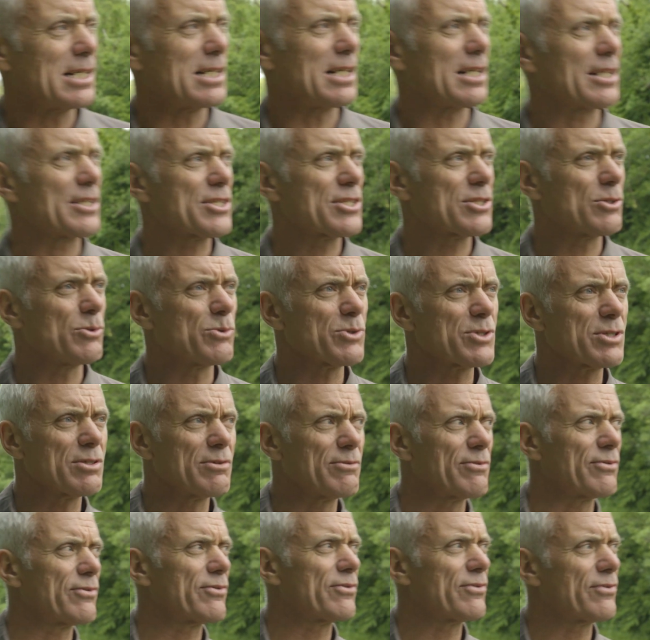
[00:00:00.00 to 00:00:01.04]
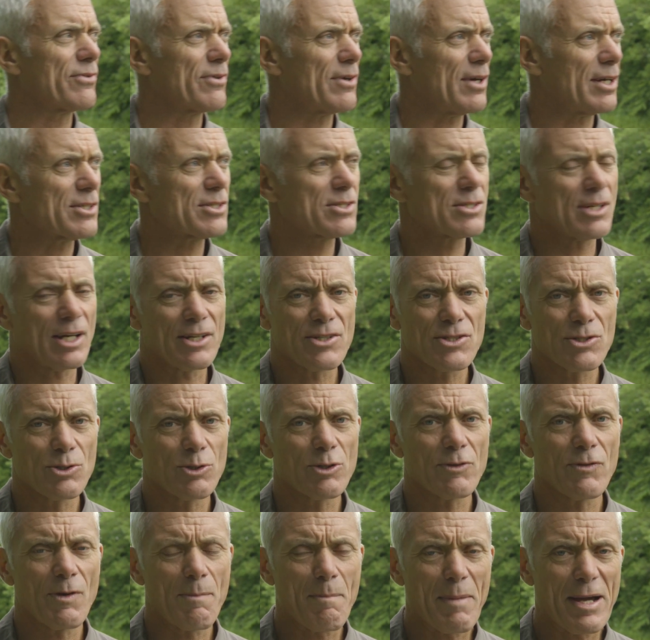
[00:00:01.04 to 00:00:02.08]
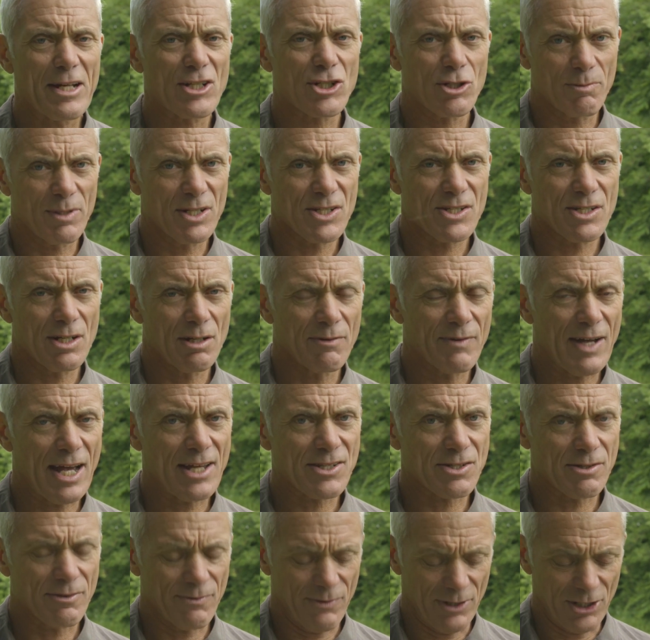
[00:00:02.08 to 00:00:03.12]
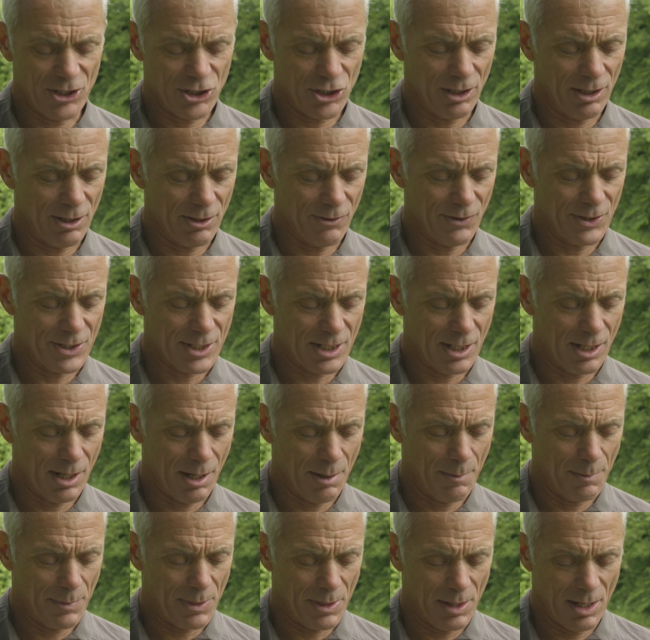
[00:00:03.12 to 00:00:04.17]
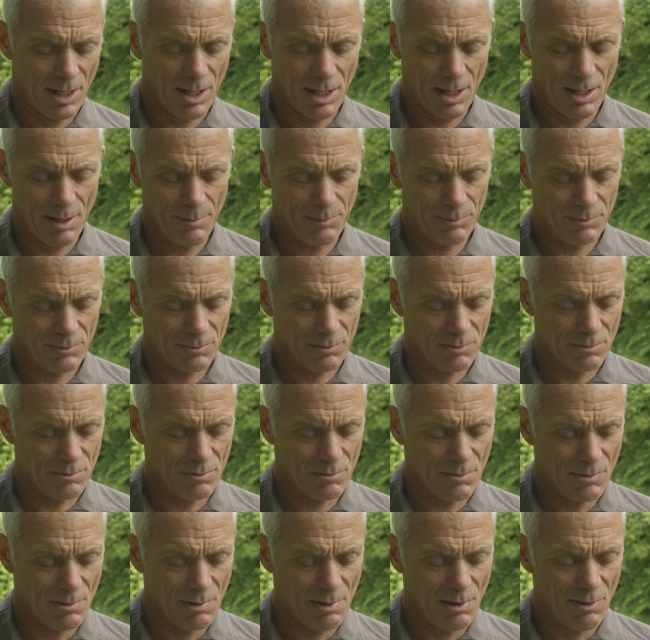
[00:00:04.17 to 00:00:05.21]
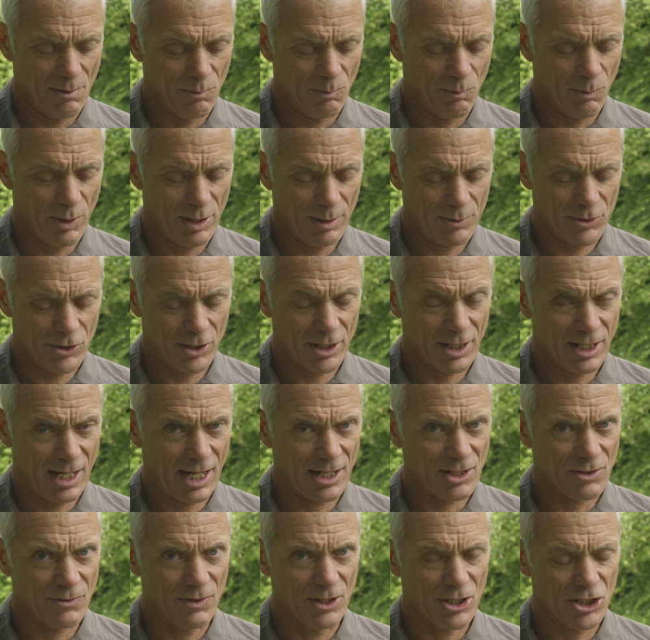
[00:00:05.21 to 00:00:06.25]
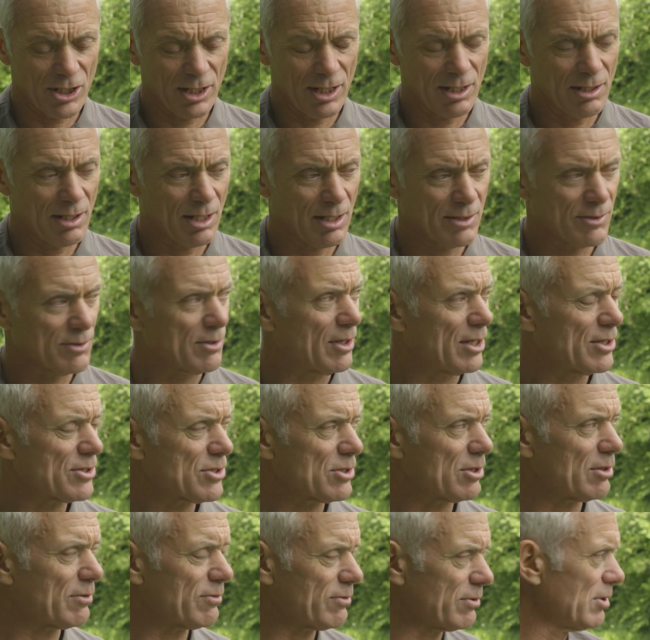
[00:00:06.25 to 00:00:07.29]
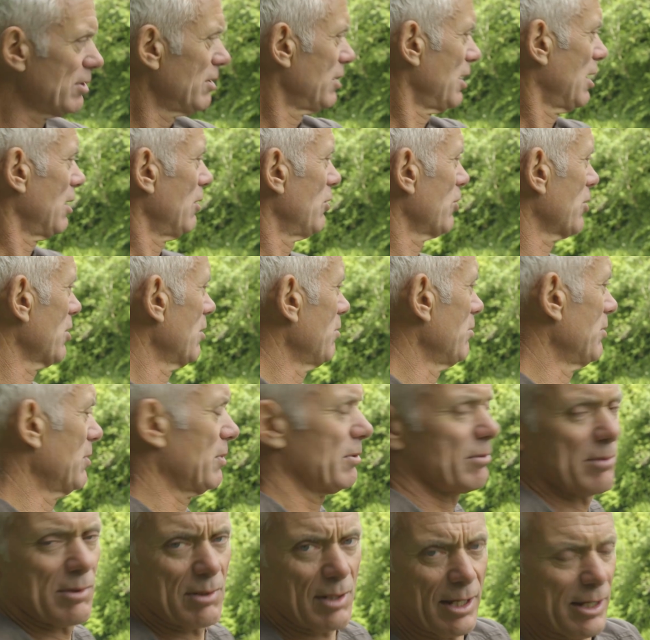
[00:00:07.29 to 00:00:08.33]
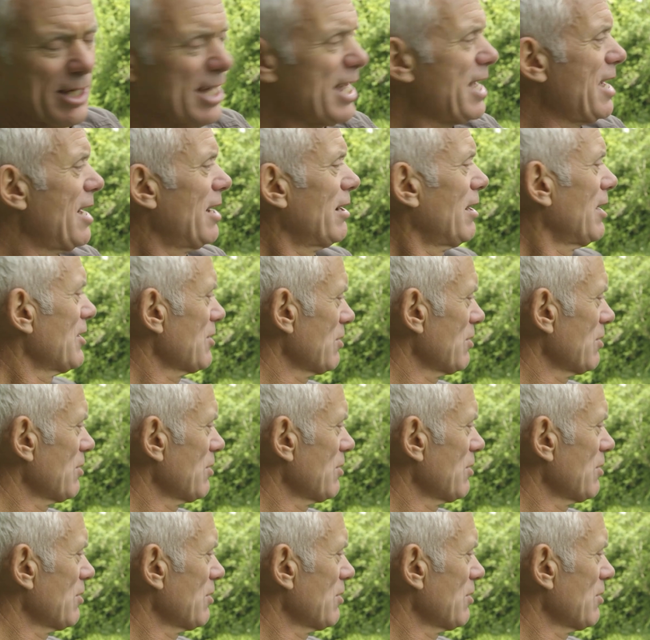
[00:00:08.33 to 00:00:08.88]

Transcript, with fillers: I sort of, I, I, sort of imagine myself as a fish a lot of the time. Um, when I'm trying to catch fish, I, I, I sort of you know, look at like here,